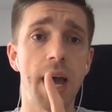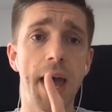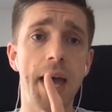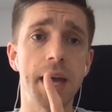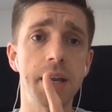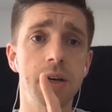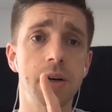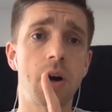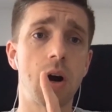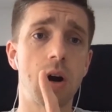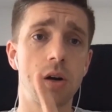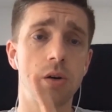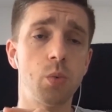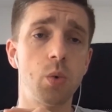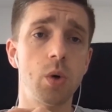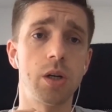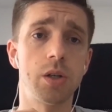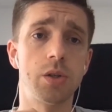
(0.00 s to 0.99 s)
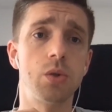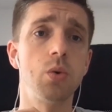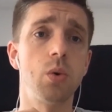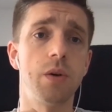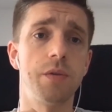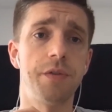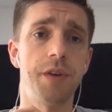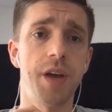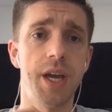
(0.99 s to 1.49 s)
adding hardware
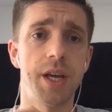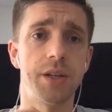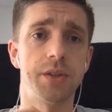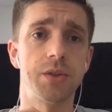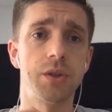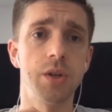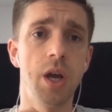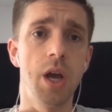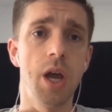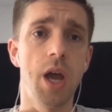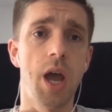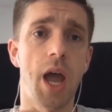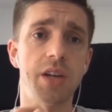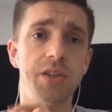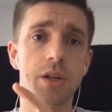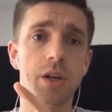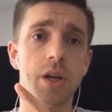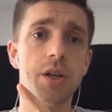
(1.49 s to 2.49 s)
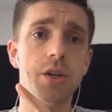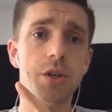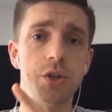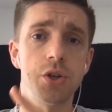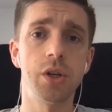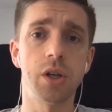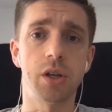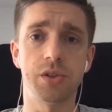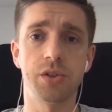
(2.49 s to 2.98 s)
2FAs as an
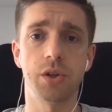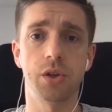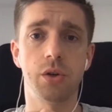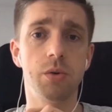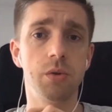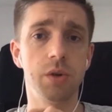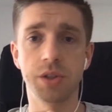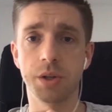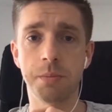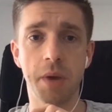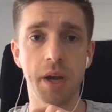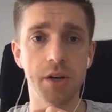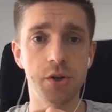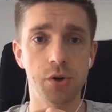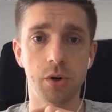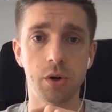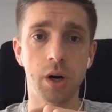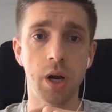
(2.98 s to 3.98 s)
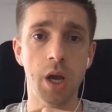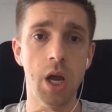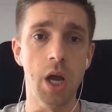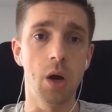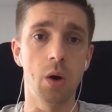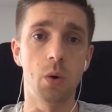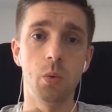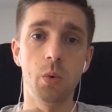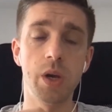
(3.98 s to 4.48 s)
additional security measure.
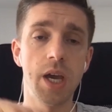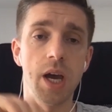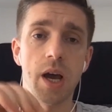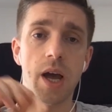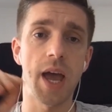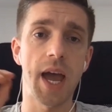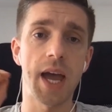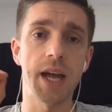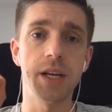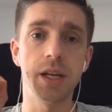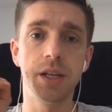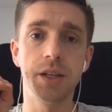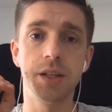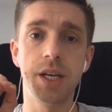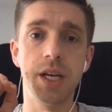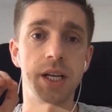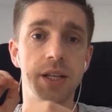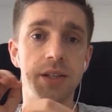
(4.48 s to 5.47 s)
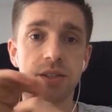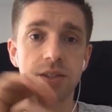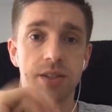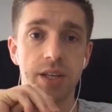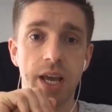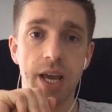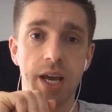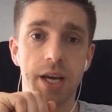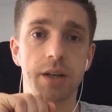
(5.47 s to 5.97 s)
We are adding
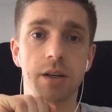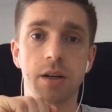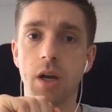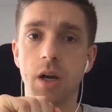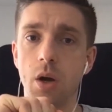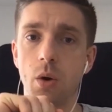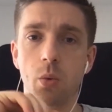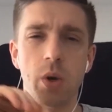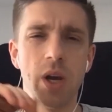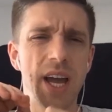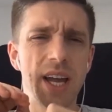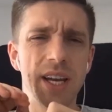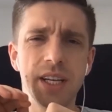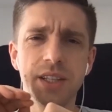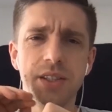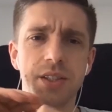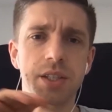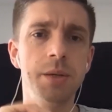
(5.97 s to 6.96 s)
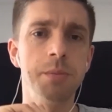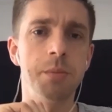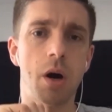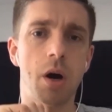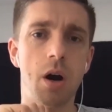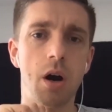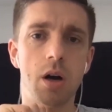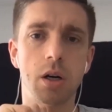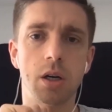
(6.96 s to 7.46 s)
DNSSEC. We're adding
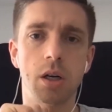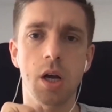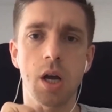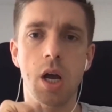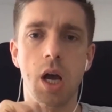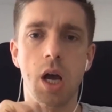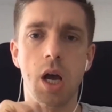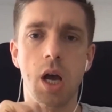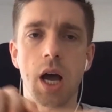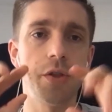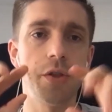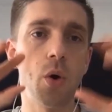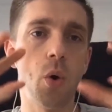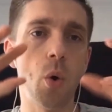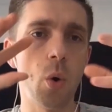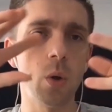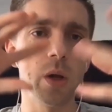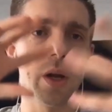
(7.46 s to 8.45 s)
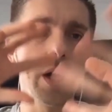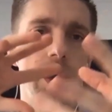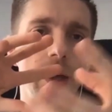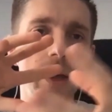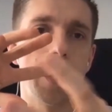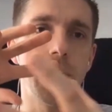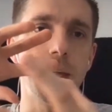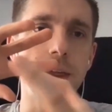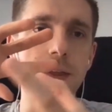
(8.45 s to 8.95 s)
DMARC. The whole
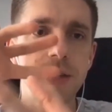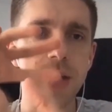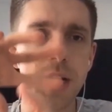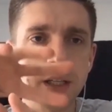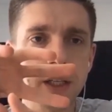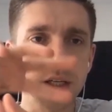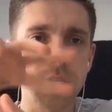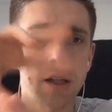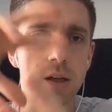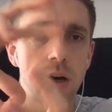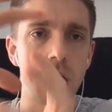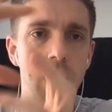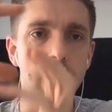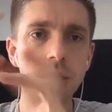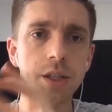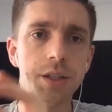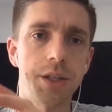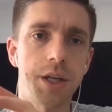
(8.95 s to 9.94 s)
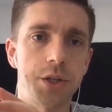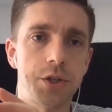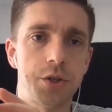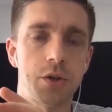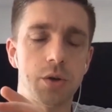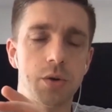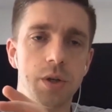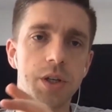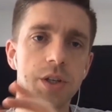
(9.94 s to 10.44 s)
technical
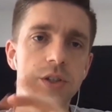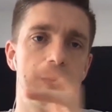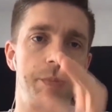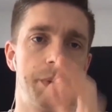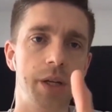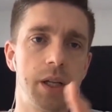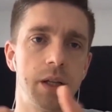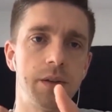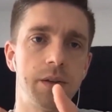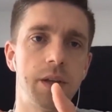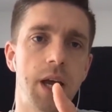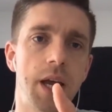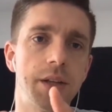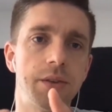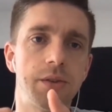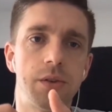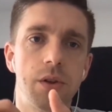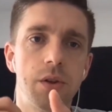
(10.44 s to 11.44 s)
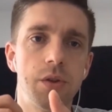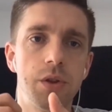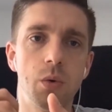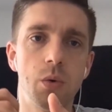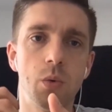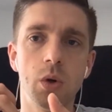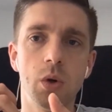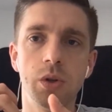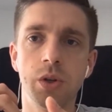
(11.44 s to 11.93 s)
architecture is built that there
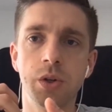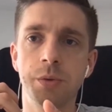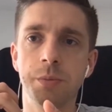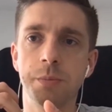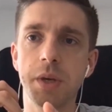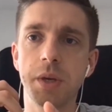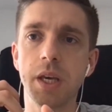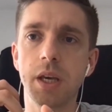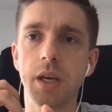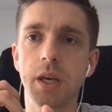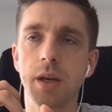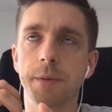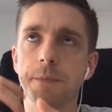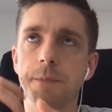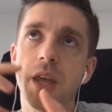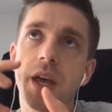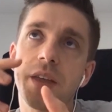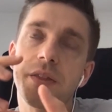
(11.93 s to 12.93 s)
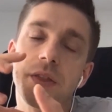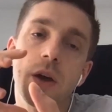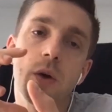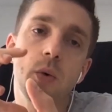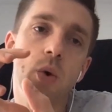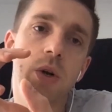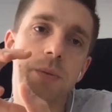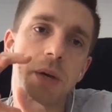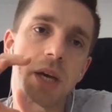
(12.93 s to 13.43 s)
would
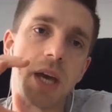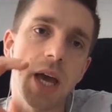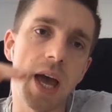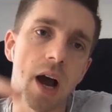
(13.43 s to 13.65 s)
be a